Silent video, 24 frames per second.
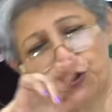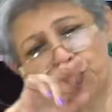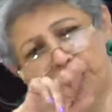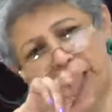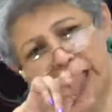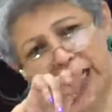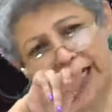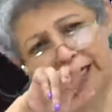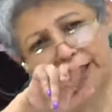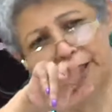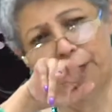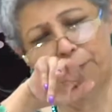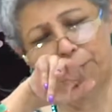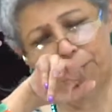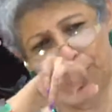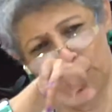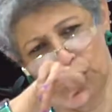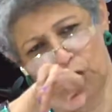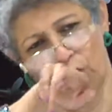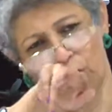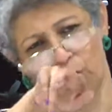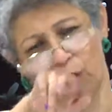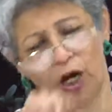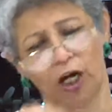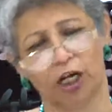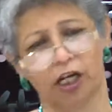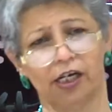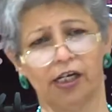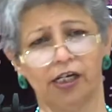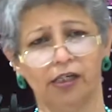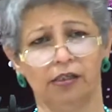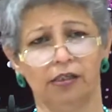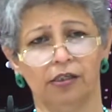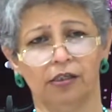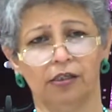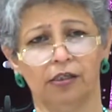be either pure water
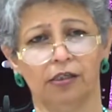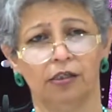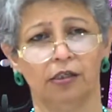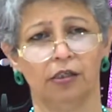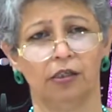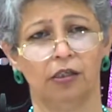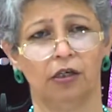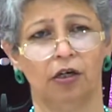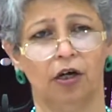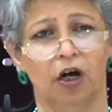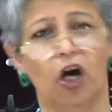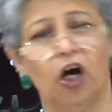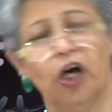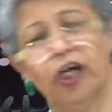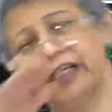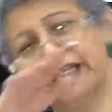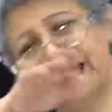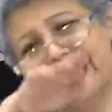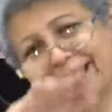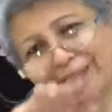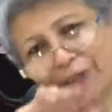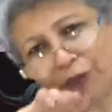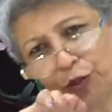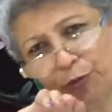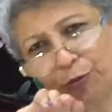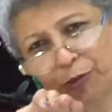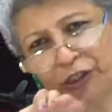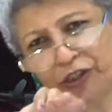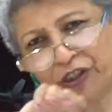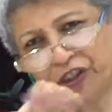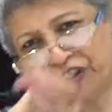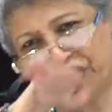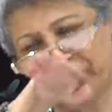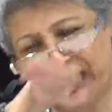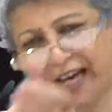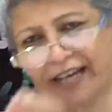or it has to be
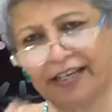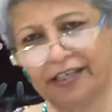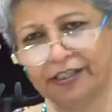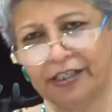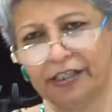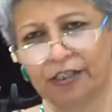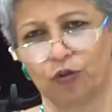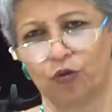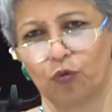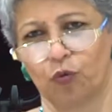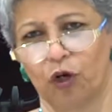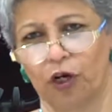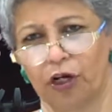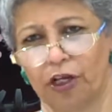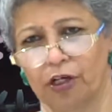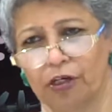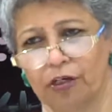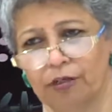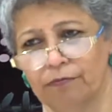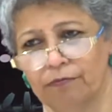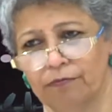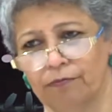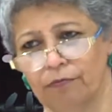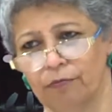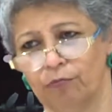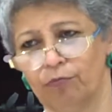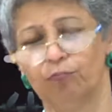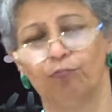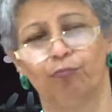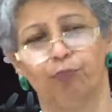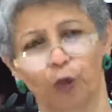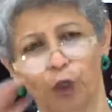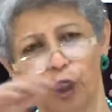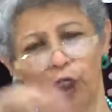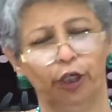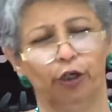stagnant water,
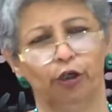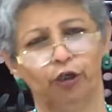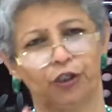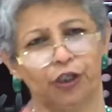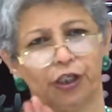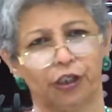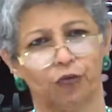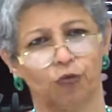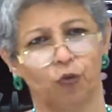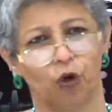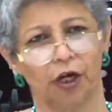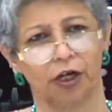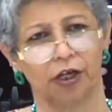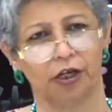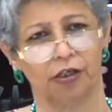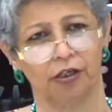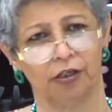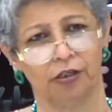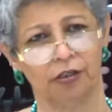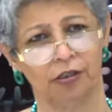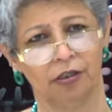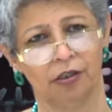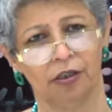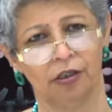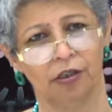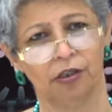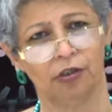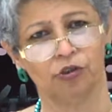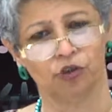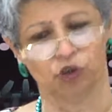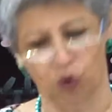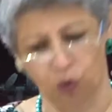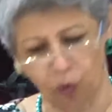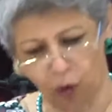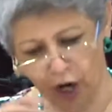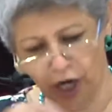polluted water.
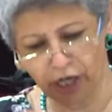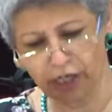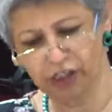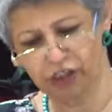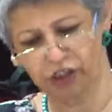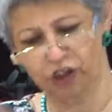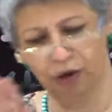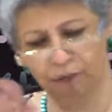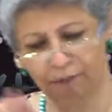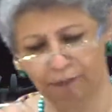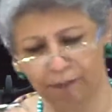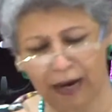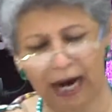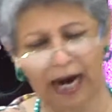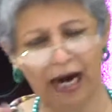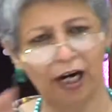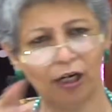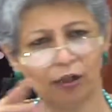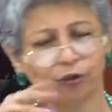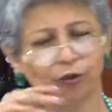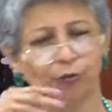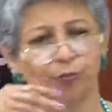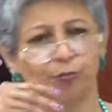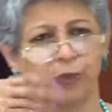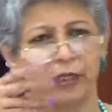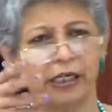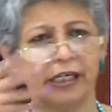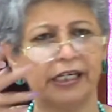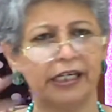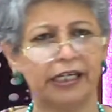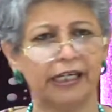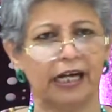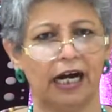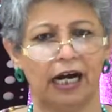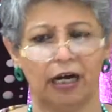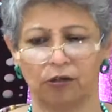So what is your mouth
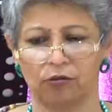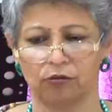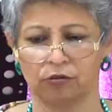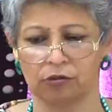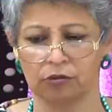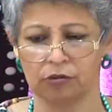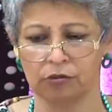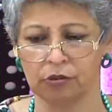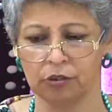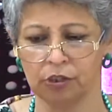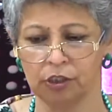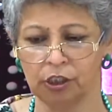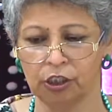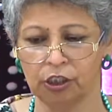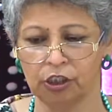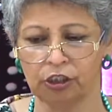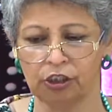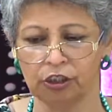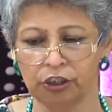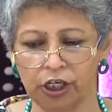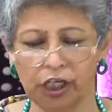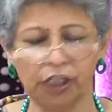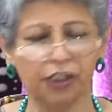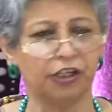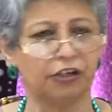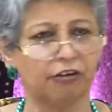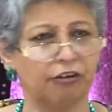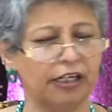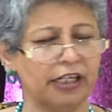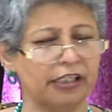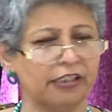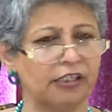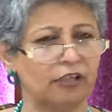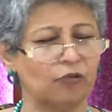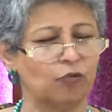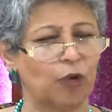bringing out? You know the
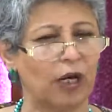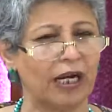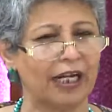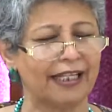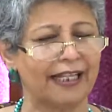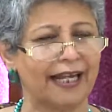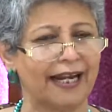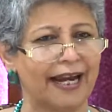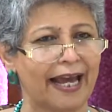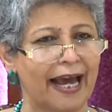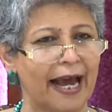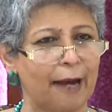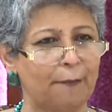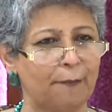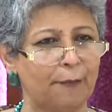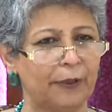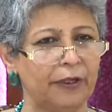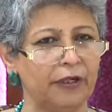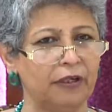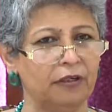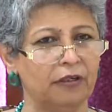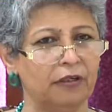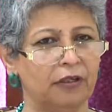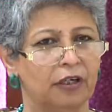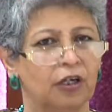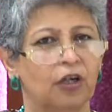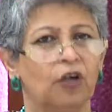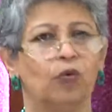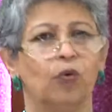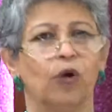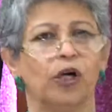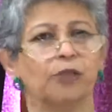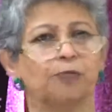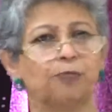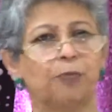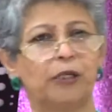reason why that happened?
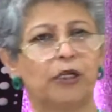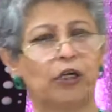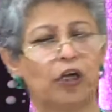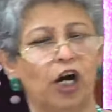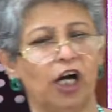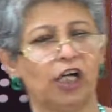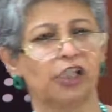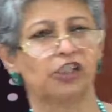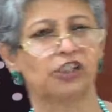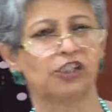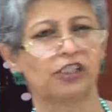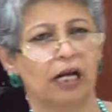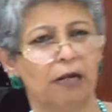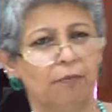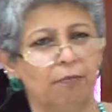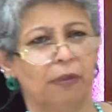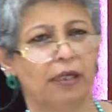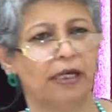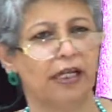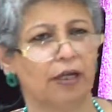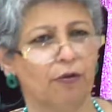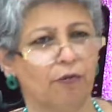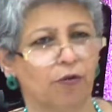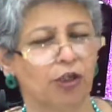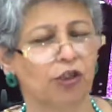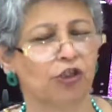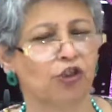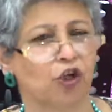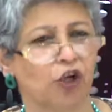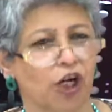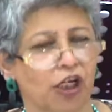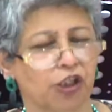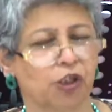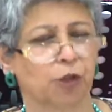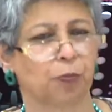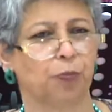Was because somebody was
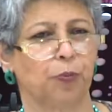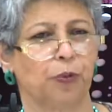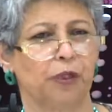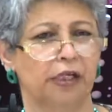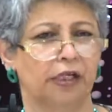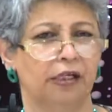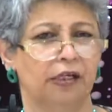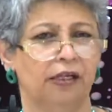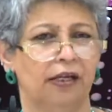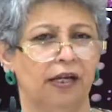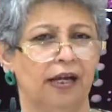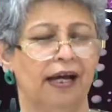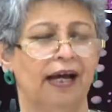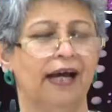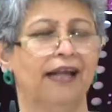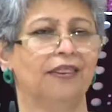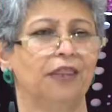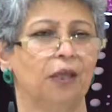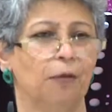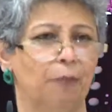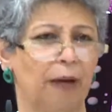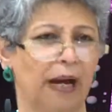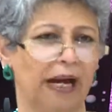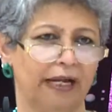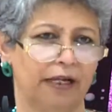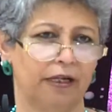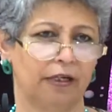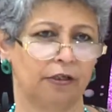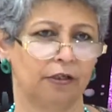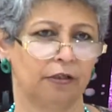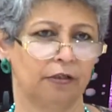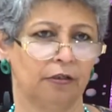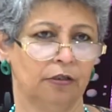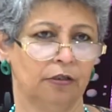gossiping at the back.